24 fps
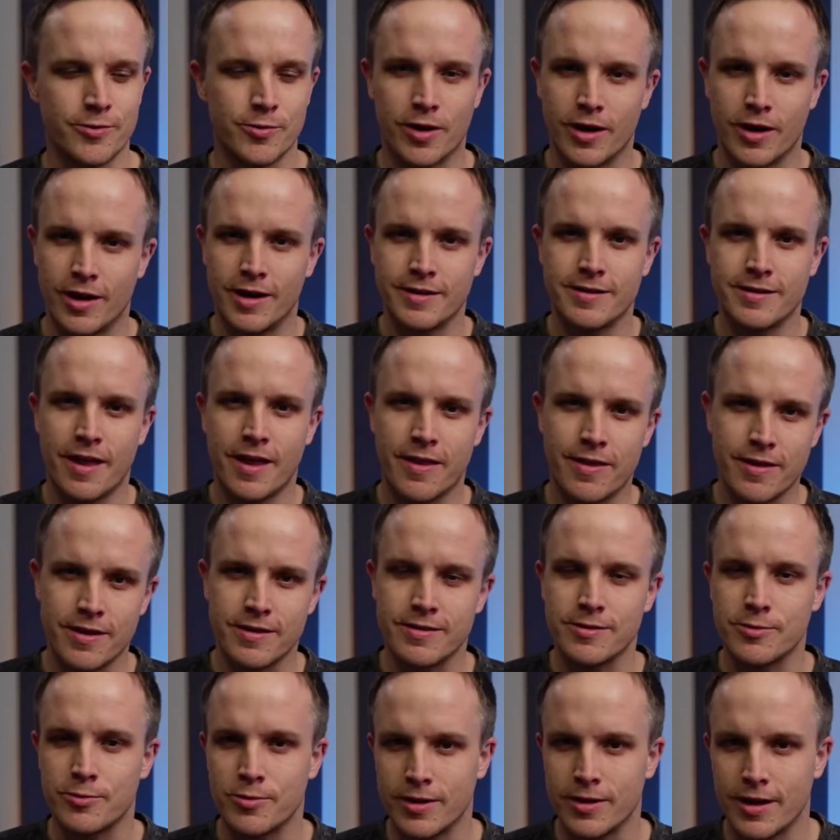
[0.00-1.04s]
Well, I think I
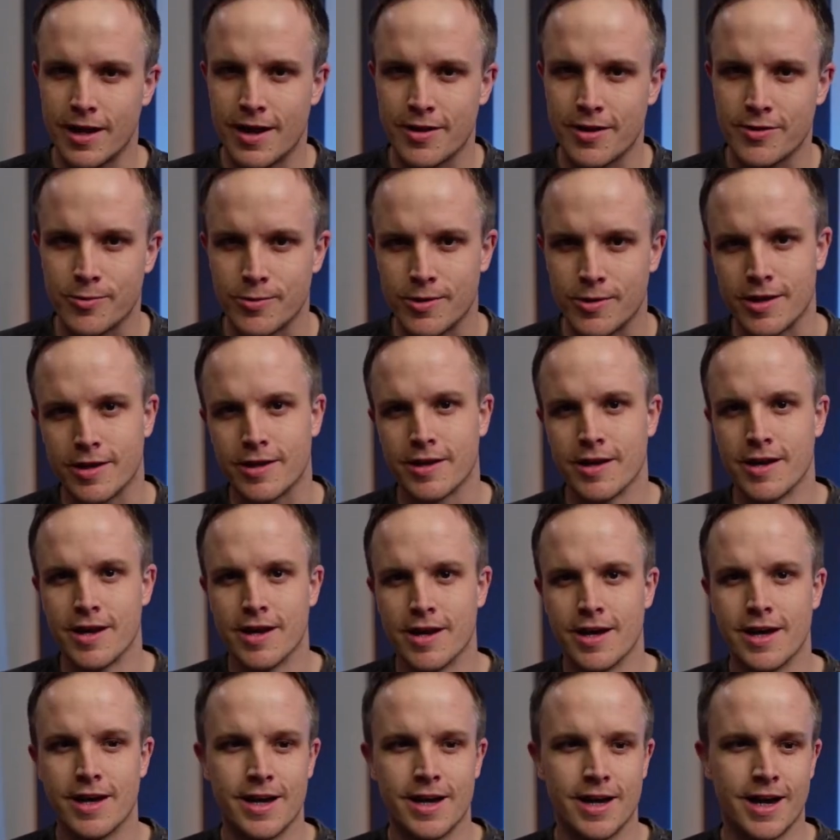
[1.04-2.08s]
did one last week,
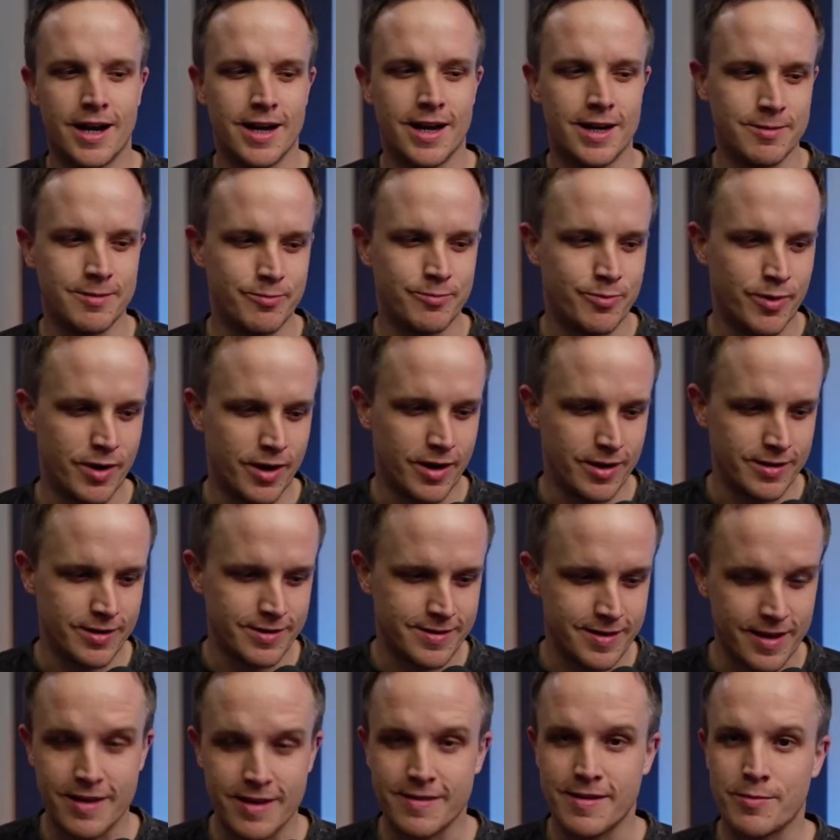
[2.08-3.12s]
but on
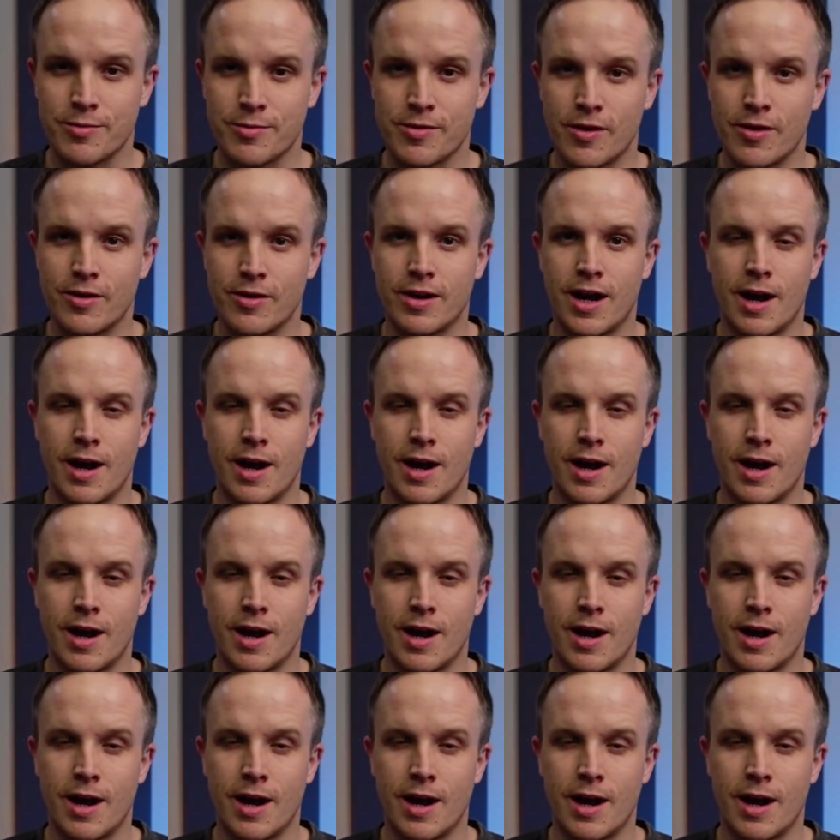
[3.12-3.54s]
today's episode,